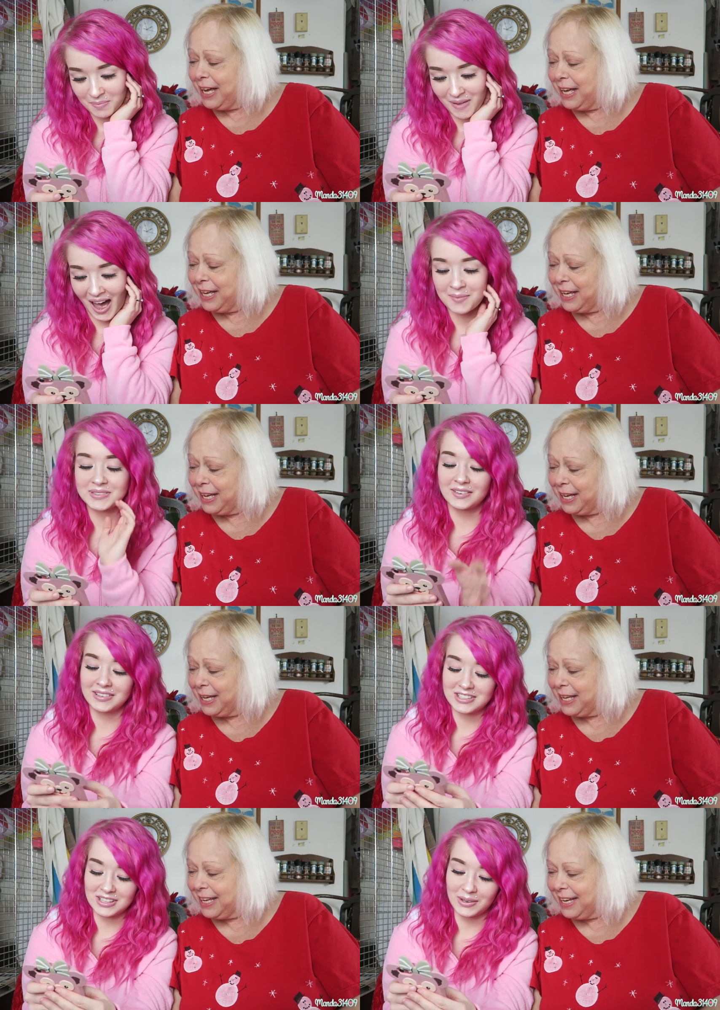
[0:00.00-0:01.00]
Speaker 1: up a map so
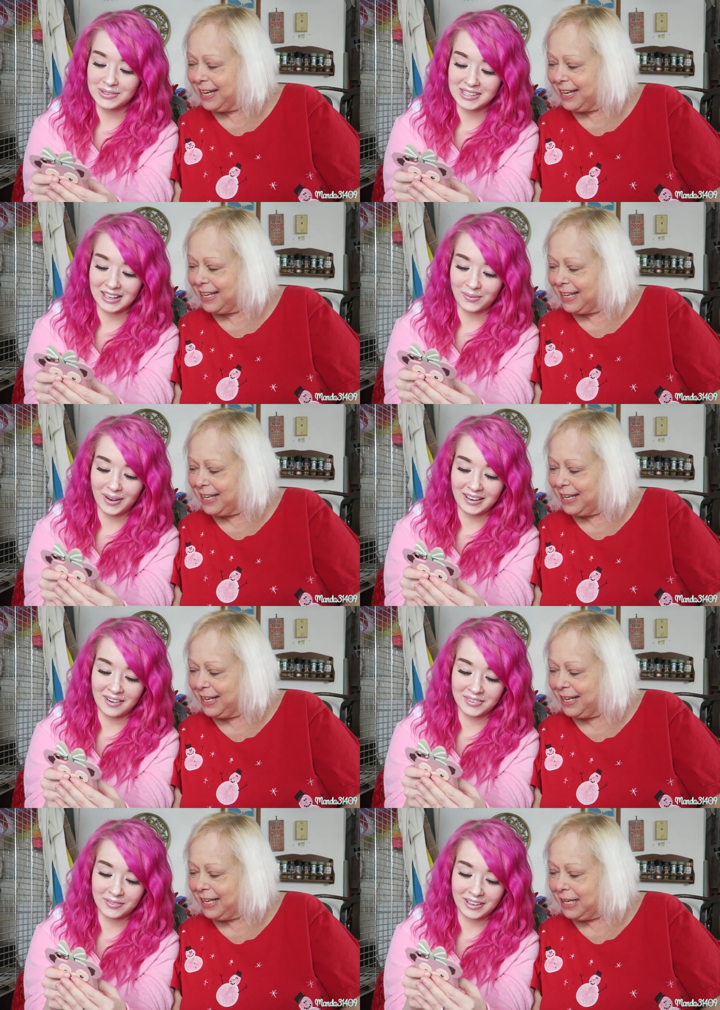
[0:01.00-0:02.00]
it shows like where
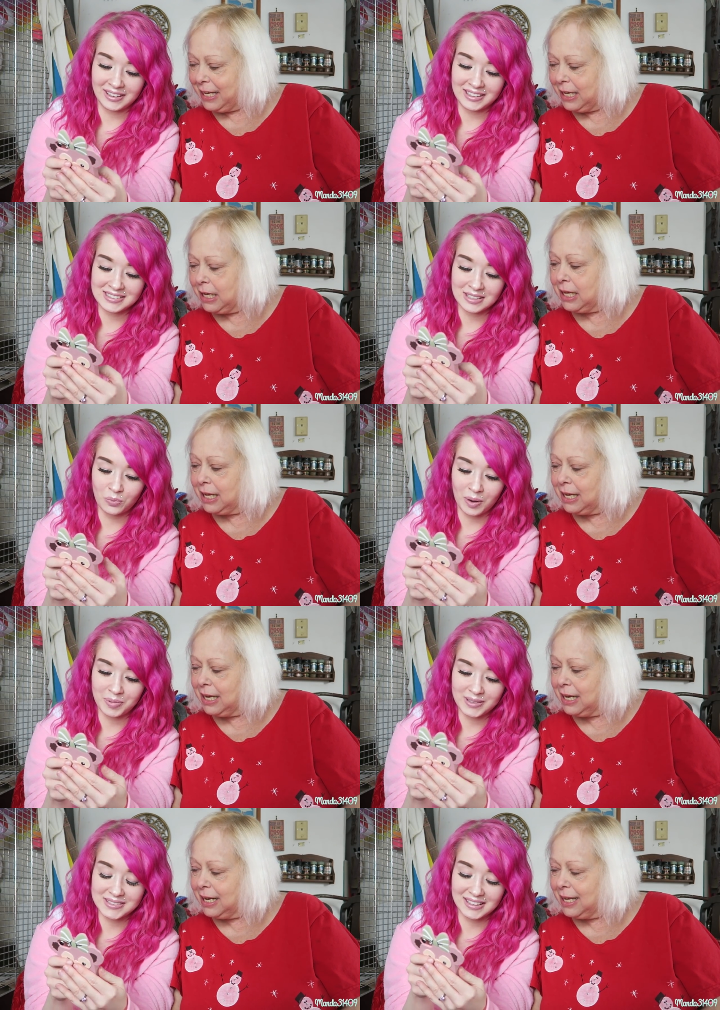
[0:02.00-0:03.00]
everywhere is and what
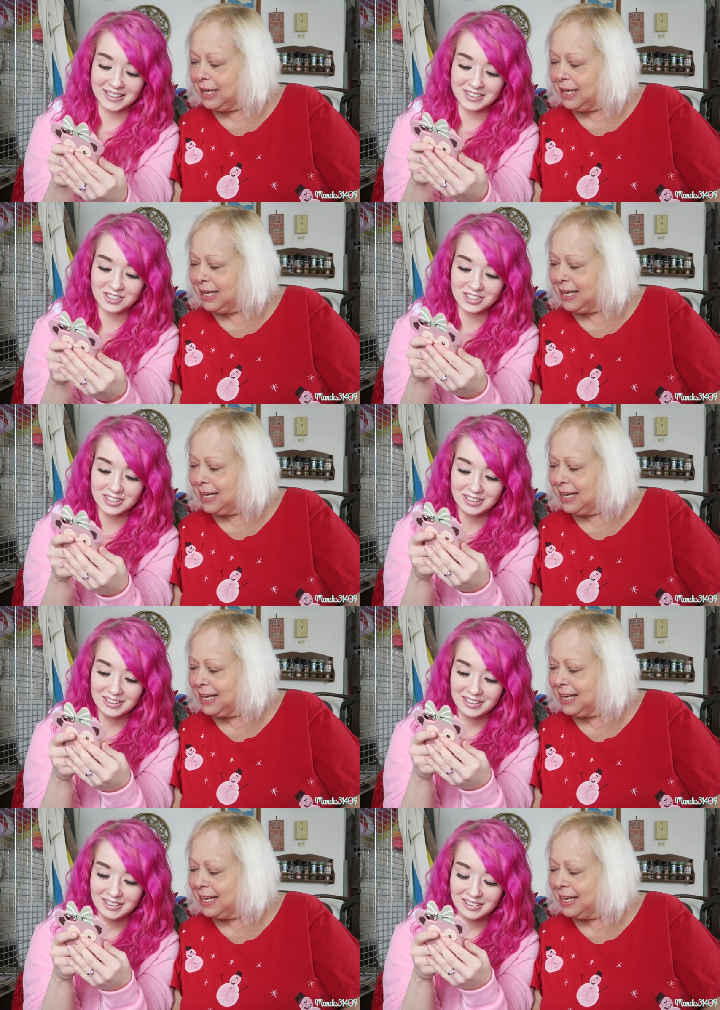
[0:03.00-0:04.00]
percentage.
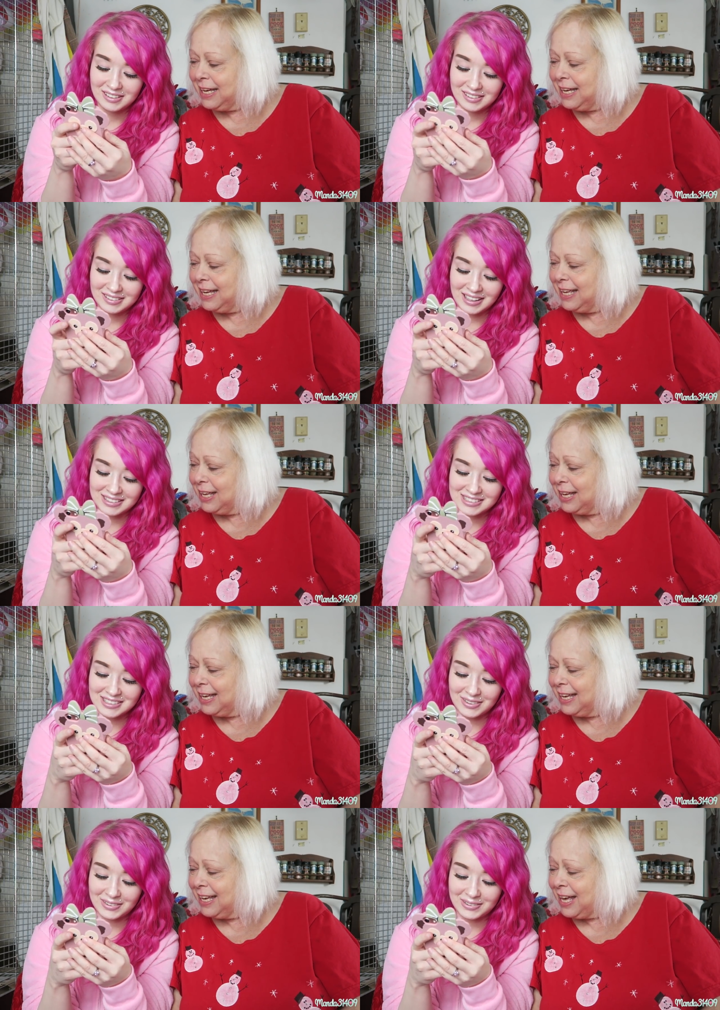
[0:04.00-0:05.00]
That's
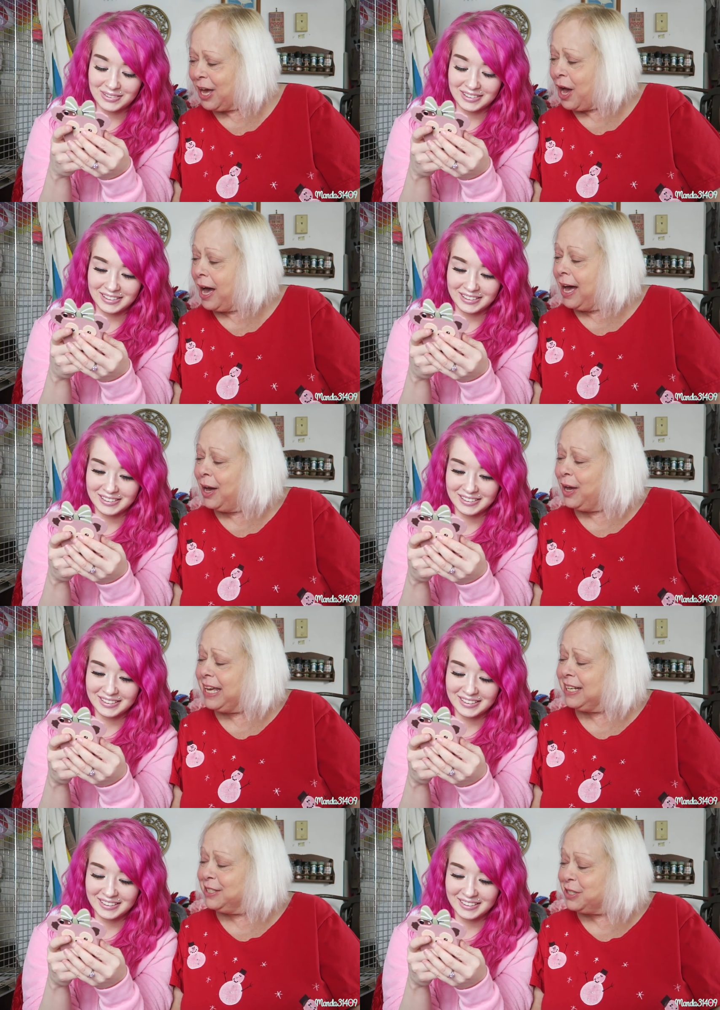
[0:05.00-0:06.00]
so cool. It
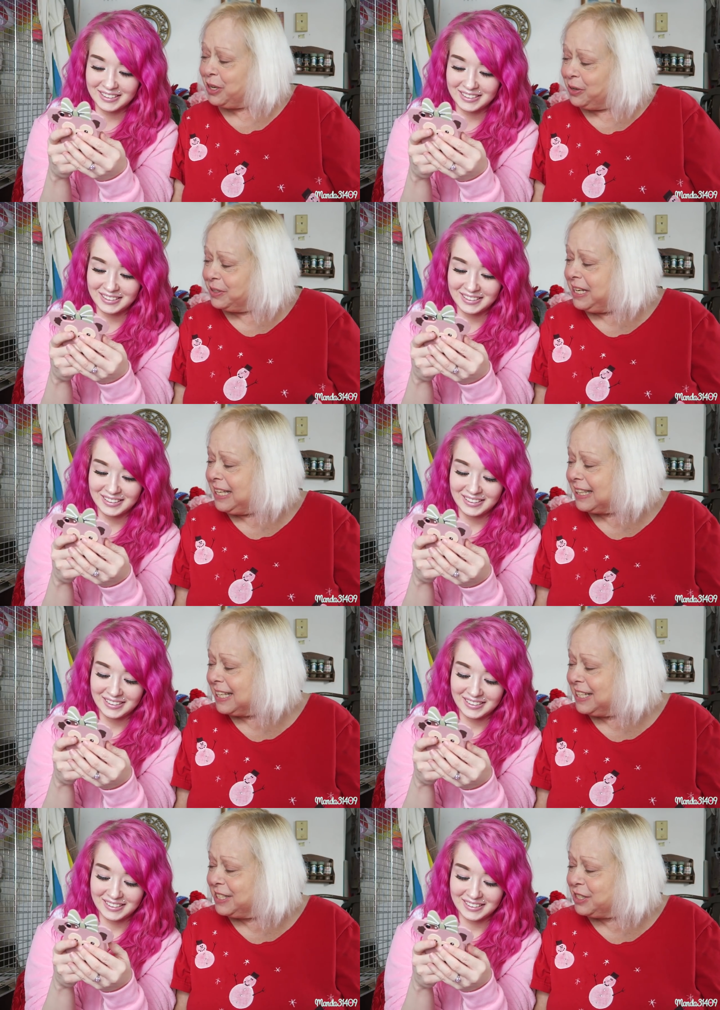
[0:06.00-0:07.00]
Speaker 2: is so neat
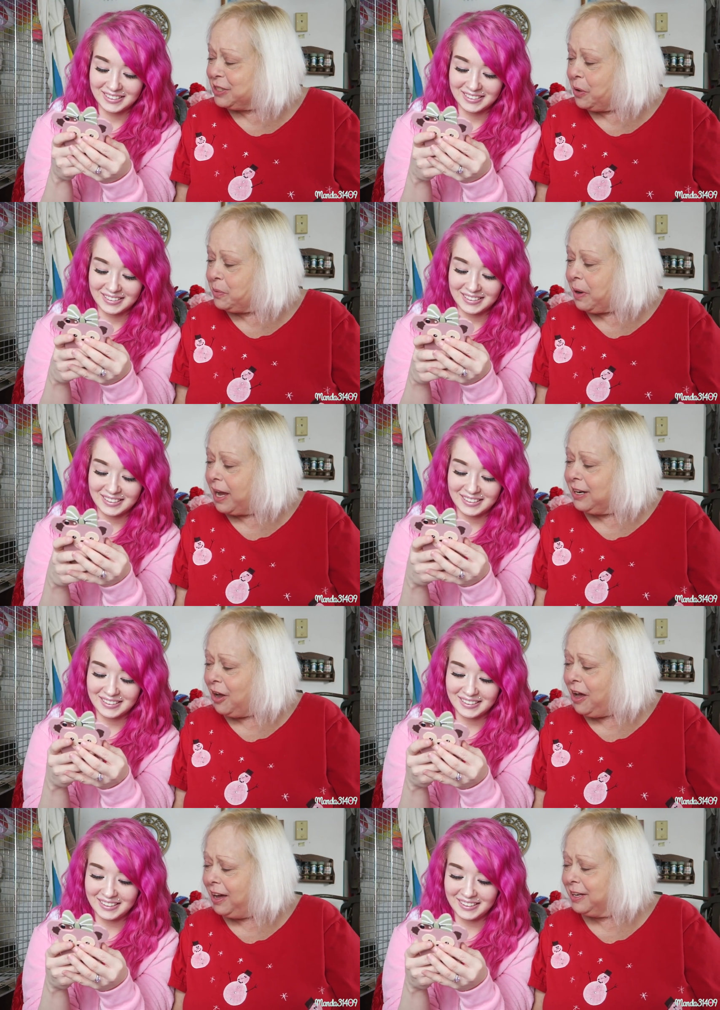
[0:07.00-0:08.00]
that it's so right
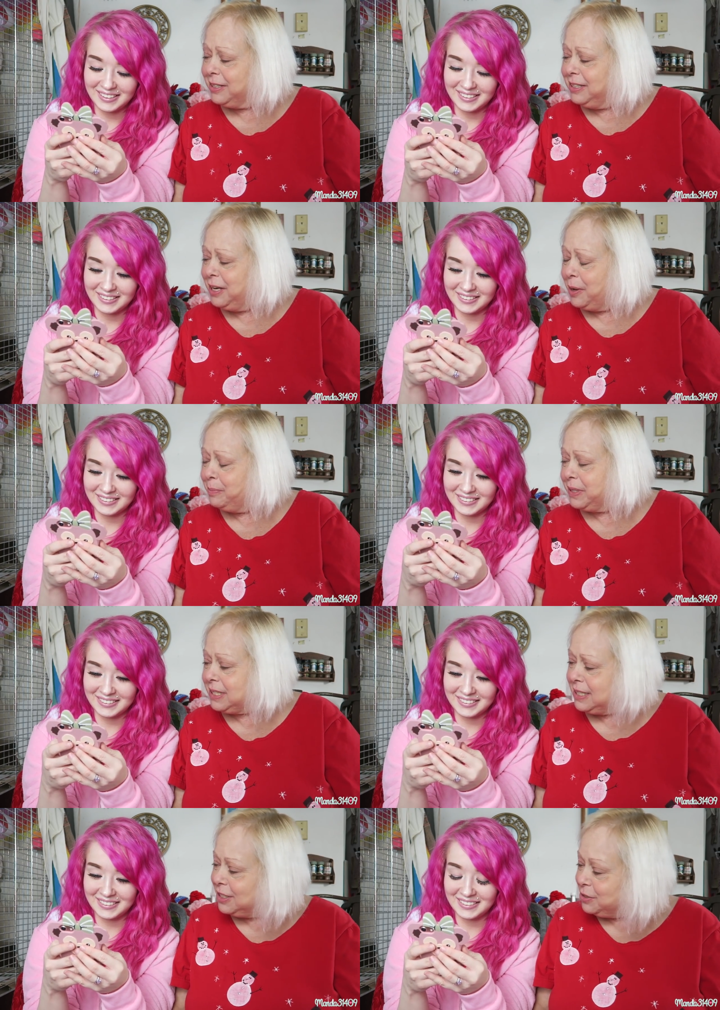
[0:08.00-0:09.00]
on.
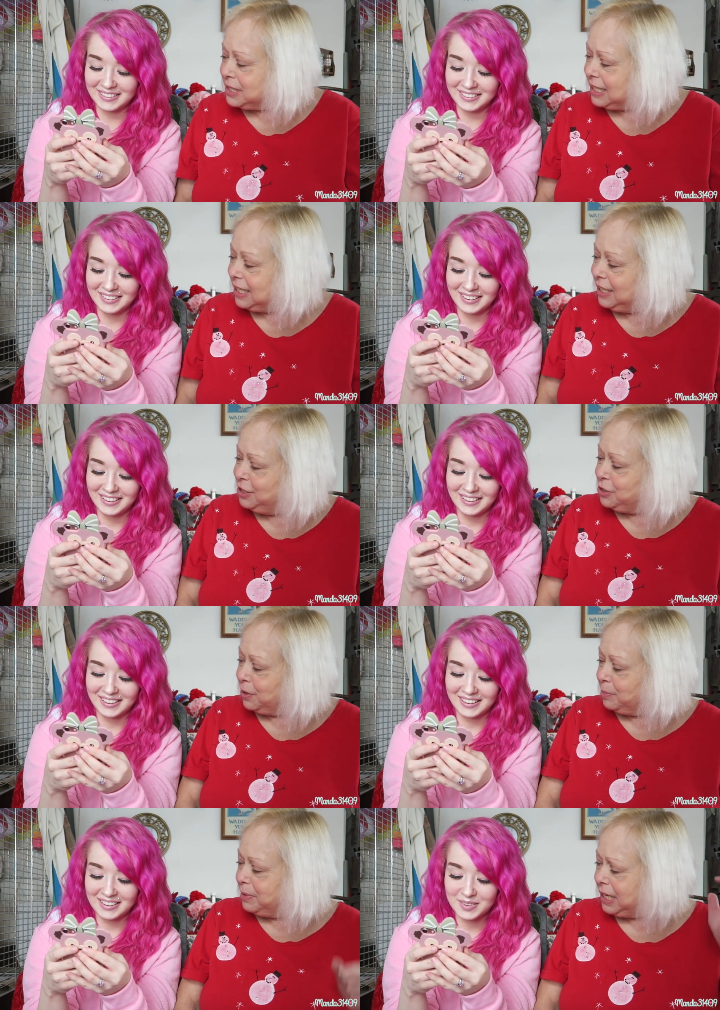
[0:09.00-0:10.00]
But did you see any
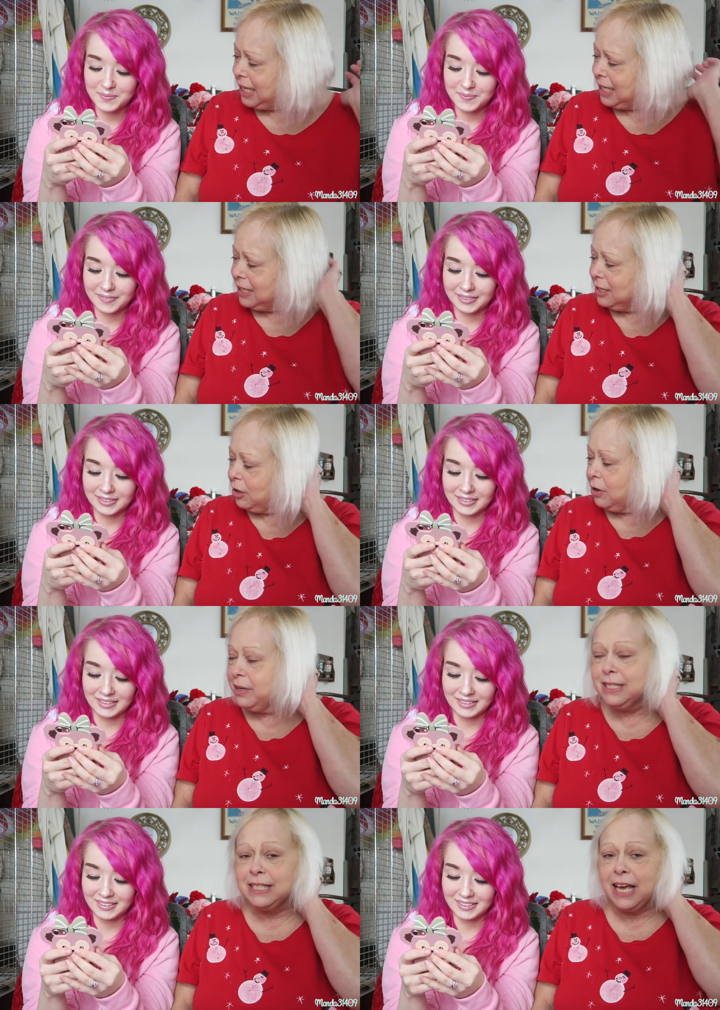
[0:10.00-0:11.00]
Germany?
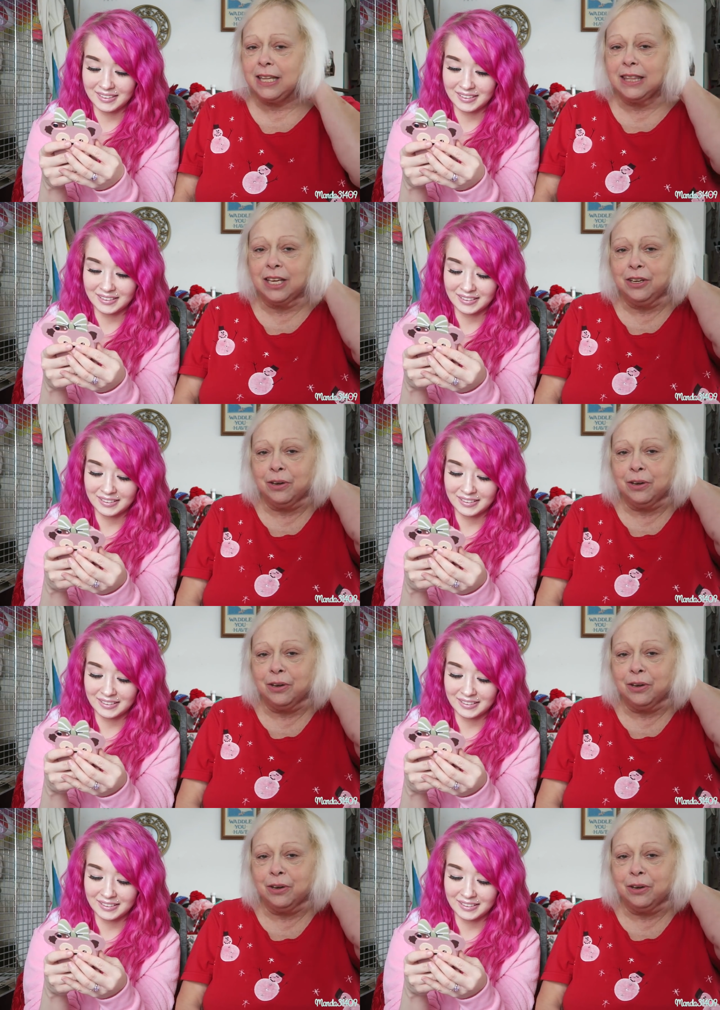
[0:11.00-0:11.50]
Or is that the